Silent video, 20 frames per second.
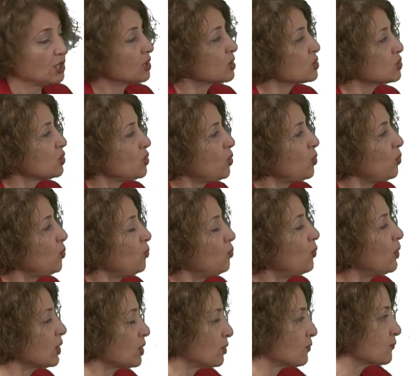So
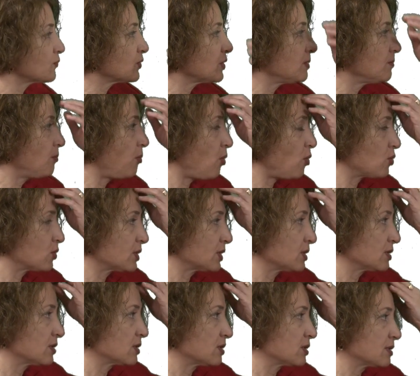one of the
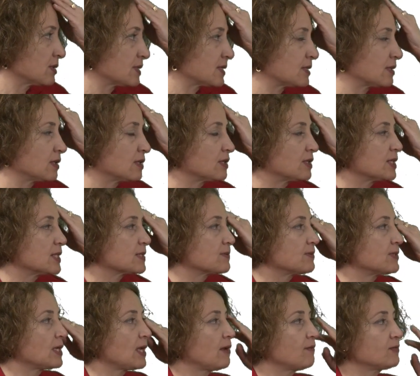important studies
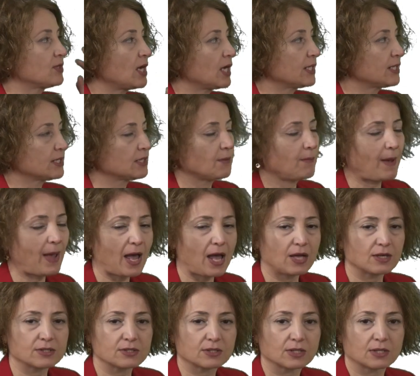we have done in the
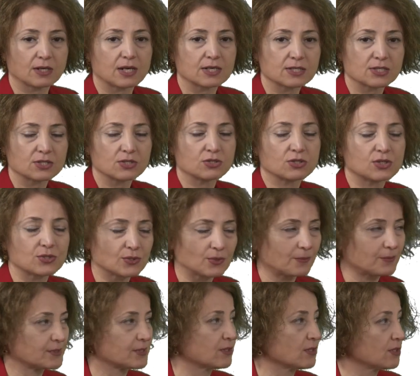past, there are a series
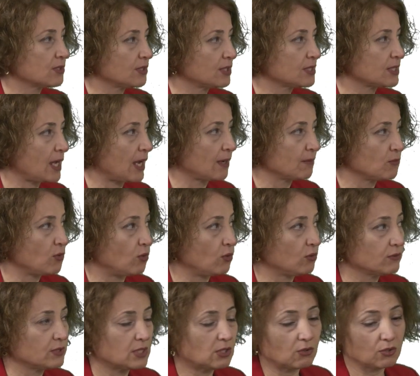of studies, I'm
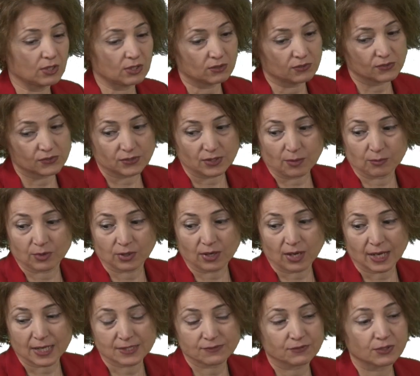only going to
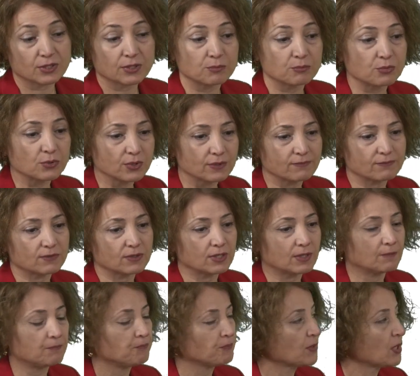summarize very briefly,
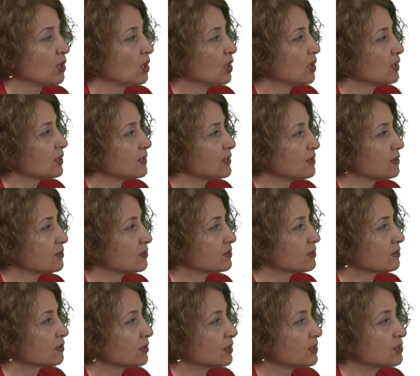
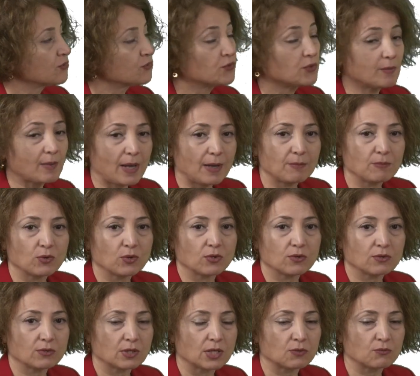is
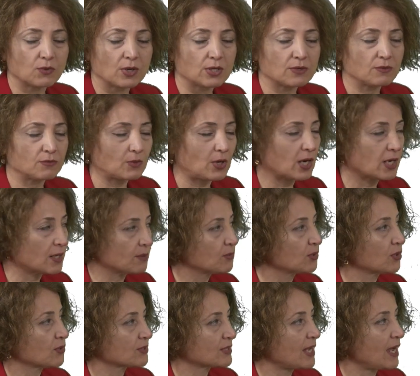remember that what
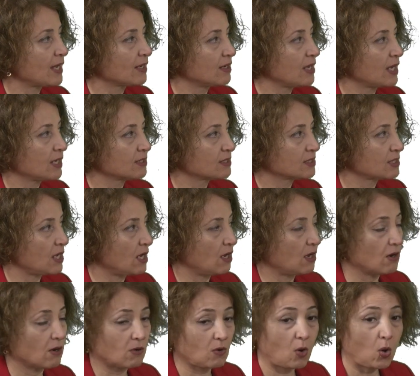arabinose islands
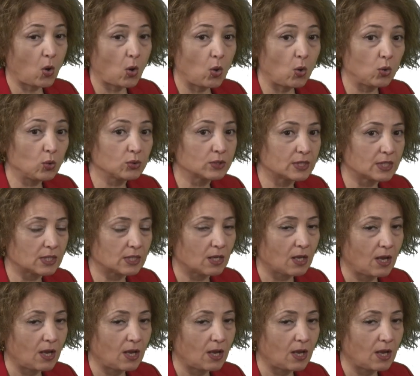are holding